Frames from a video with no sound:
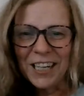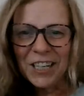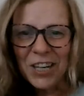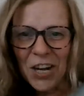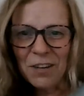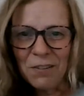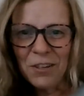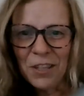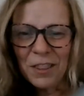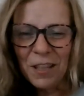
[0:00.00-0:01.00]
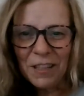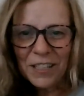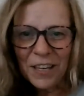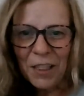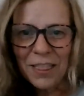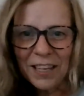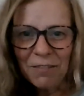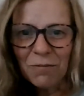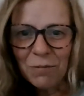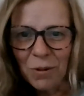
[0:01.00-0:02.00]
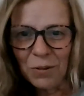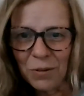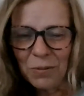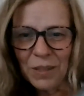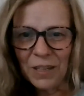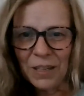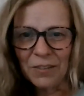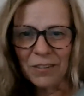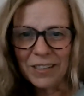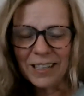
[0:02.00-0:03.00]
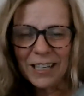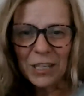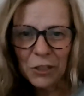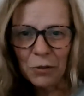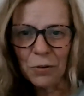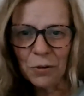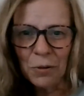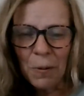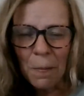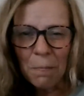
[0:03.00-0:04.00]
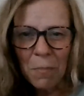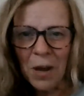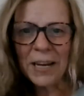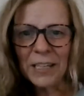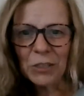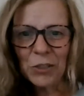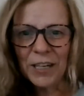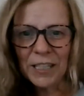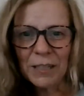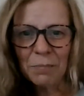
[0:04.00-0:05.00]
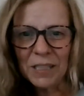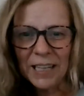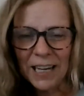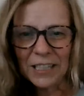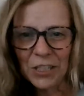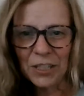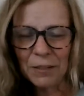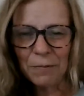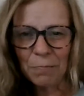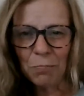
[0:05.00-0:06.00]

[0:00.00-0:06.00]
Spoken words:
Know that there's nothing wrong with you. It's your mind trying to protect you.